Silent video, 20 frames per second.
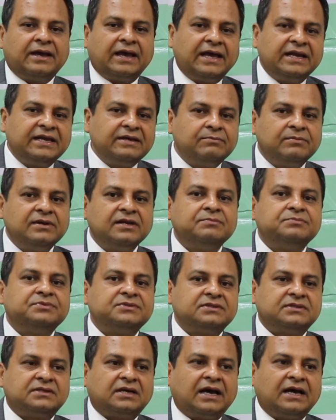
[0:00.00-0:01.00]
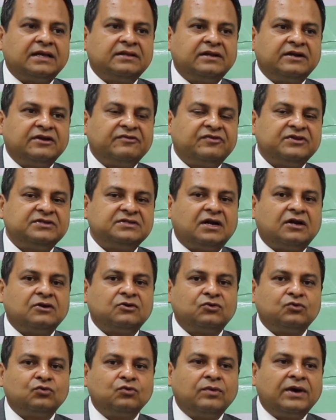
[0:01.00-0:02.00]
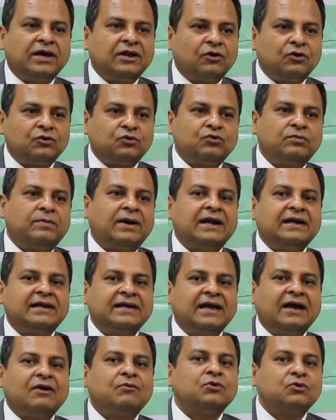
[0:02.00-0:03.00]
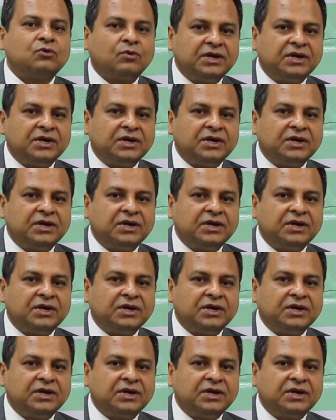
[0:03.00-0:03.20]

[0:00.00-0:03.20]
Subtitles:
any blips, either if it's done too well or too badly, I would